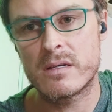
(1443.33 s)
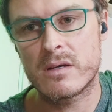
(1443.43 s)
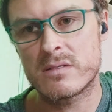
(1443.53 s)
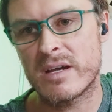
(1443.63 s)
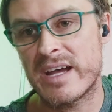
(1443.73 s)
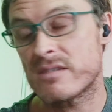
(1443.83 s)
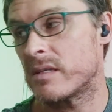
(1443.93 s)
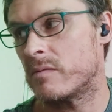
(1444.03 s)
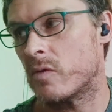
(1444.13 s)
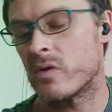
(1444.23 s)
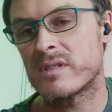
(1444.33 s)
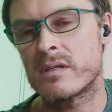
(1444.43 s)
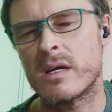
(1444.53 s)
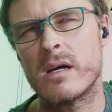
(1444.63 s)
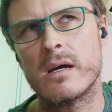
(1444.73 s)
because I actually walked
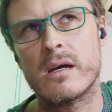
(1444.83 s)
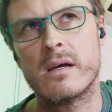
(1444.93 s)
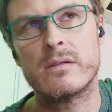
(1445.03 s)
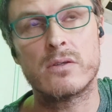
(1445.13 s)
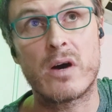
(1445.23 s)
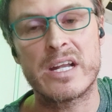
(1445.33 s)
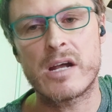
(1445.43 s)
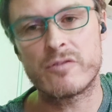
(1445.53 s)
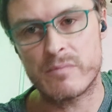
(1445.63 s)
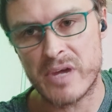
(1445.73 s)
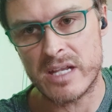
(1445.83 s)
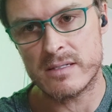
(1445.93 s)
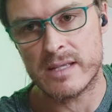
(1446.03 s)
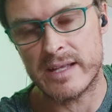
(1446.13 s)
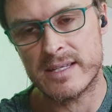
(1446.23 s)
900
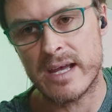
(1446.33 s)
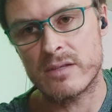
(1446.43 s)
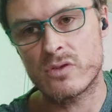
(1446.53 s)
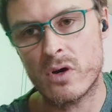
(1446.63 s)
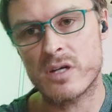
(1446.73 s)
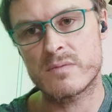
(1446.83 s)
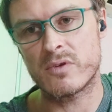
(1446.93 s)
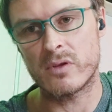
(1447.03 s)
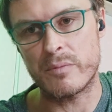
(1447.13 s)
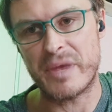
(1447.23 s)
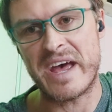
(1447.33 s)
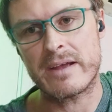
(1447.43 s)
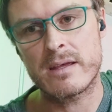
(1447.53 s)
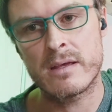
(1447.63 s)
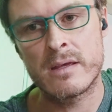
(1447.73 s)
meters that day to hospital and back